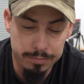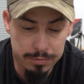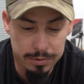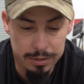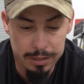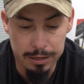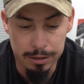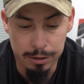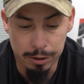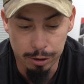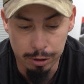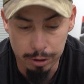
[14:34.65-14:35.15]

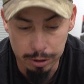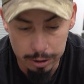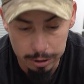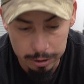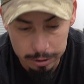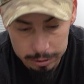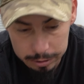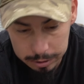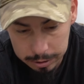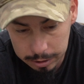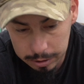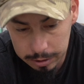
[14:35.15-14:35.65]
They
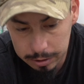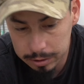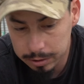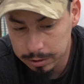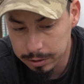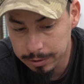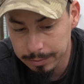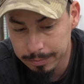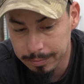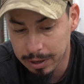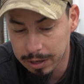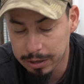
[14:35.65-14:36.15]
are
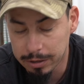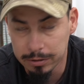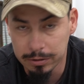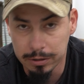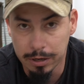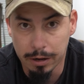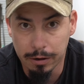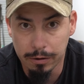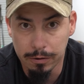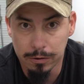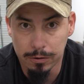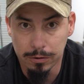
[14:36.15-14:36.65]
about
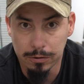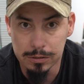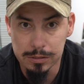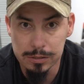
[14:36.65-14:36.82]
$1 or